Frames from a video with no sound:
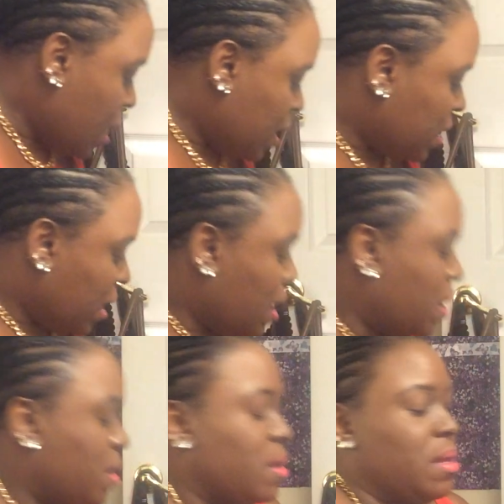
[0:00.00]
And
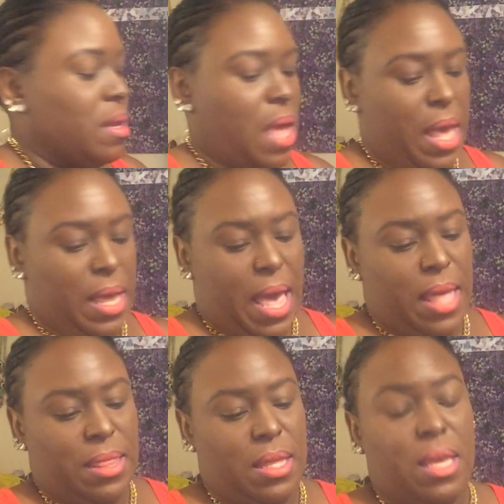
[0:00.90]
then I
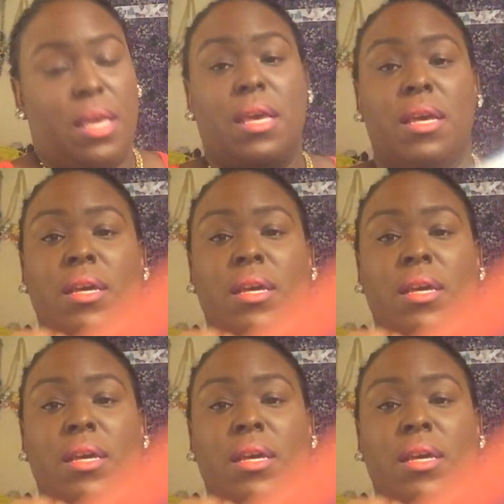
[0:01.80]
got the